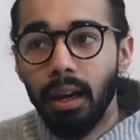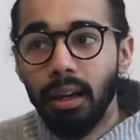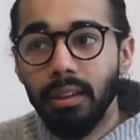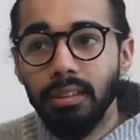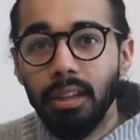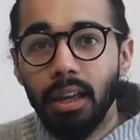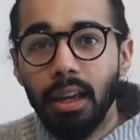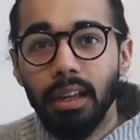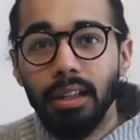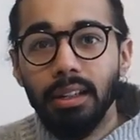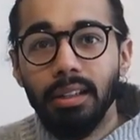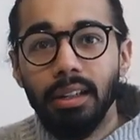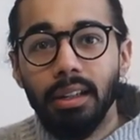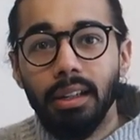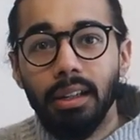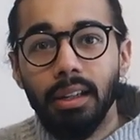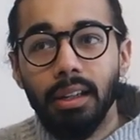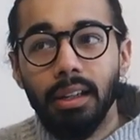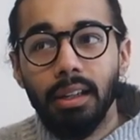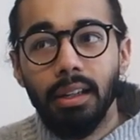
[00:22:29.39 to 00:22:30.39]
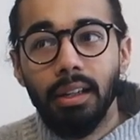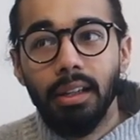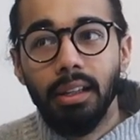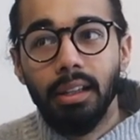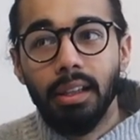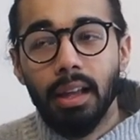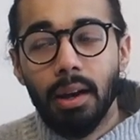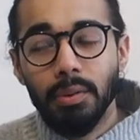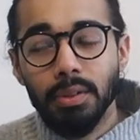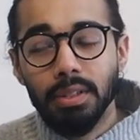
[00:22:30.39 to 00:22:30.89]
And then
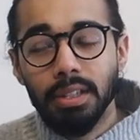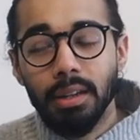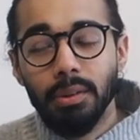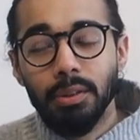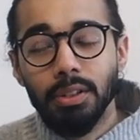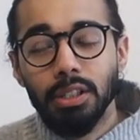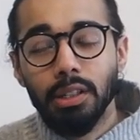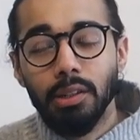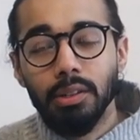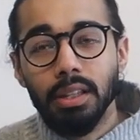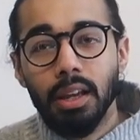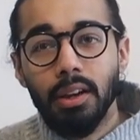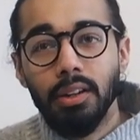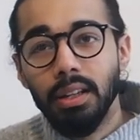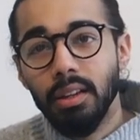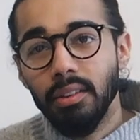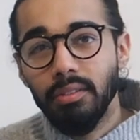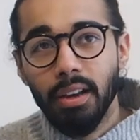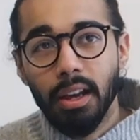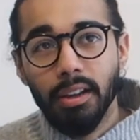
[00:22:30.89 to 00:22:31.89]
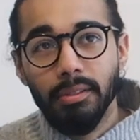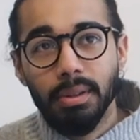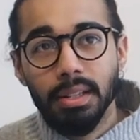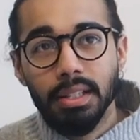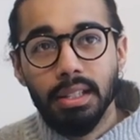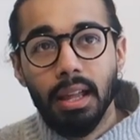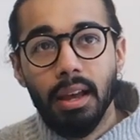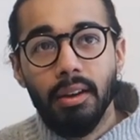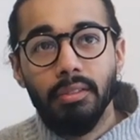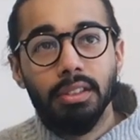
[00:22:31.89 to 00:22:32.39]
that was it, when she was like, I only have 5
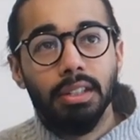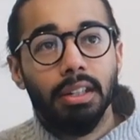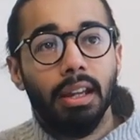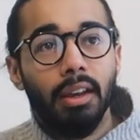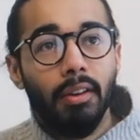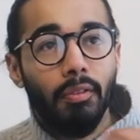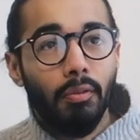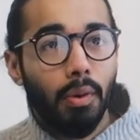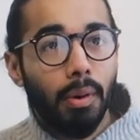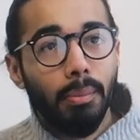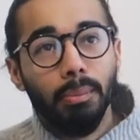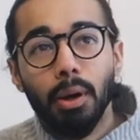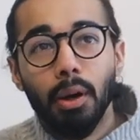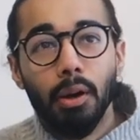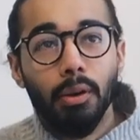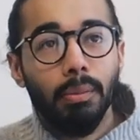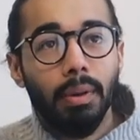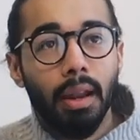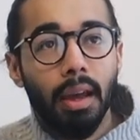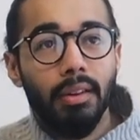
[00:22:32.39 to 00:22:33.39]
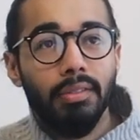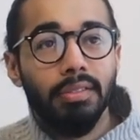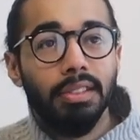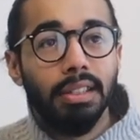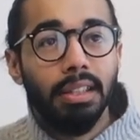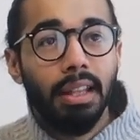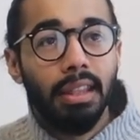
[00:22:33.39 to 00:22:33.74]
minutes left and I have one poem left.